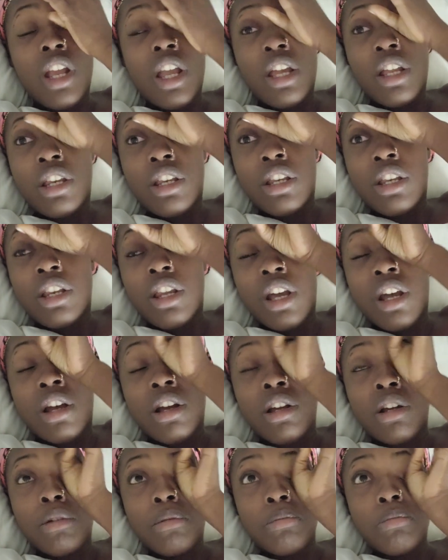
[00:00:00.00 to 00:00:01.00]
And
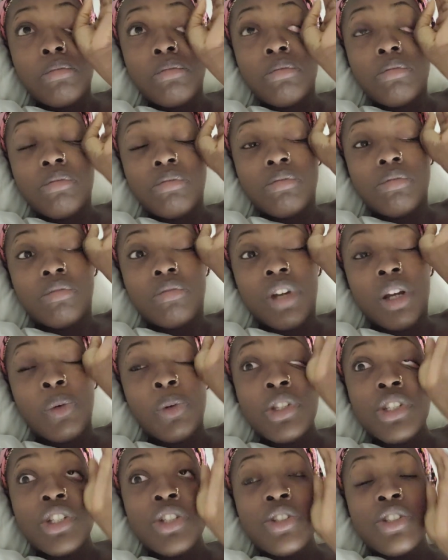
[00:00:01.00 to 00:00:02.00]
um, I
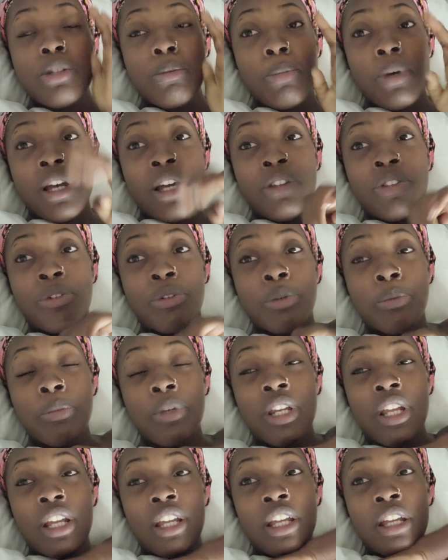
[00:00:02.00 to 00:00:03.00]
went to use the
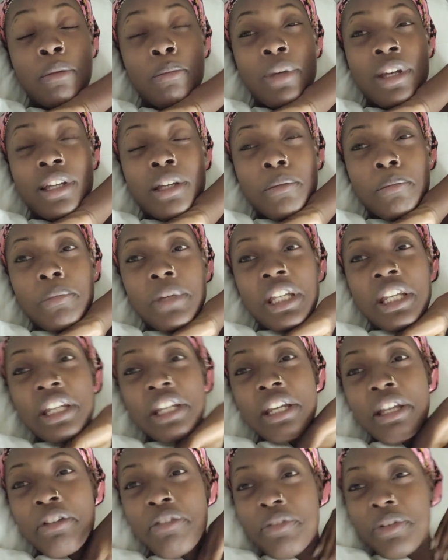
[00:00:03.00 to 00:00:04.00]
bathroom and I came back in bed
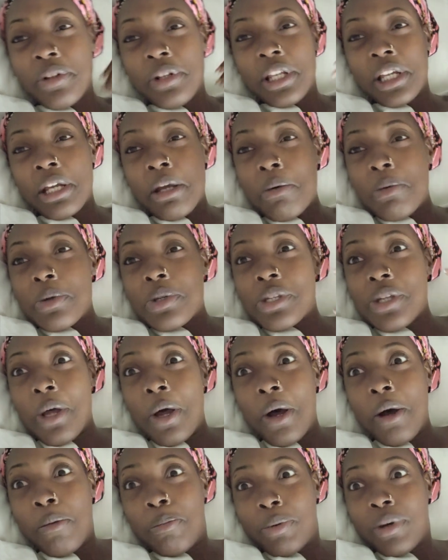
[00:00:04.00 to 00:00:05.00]
and I felt like I was
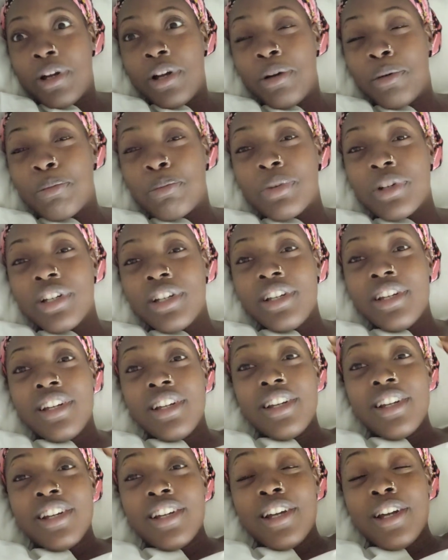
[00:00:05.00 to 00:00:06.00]
up, up.
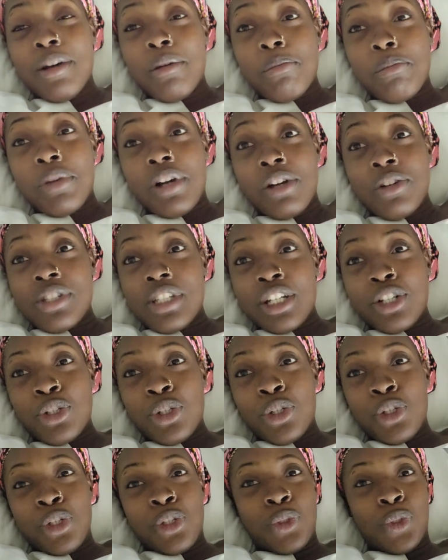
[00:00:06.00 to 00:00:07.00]
But I was like,
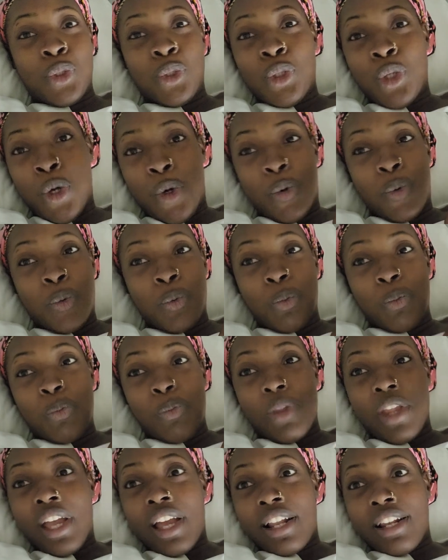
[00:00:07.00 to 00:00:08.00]
no, no, no, no.
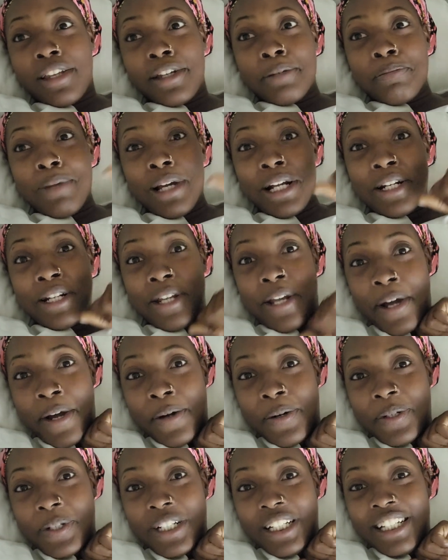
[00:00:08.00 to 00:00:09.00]
I laid back
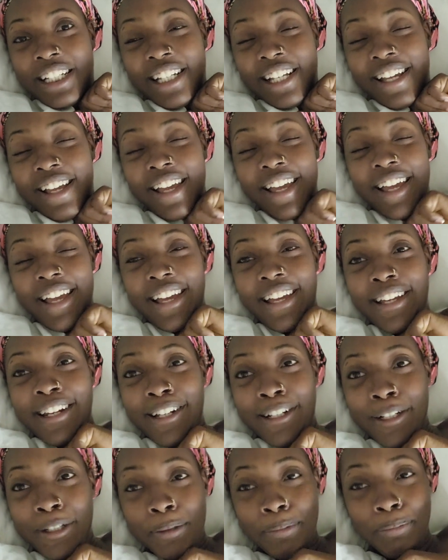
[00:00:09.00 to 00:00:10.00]
down
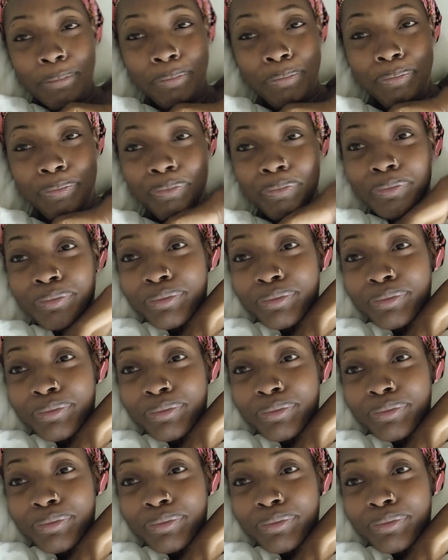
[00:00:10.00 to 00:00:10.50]
and um,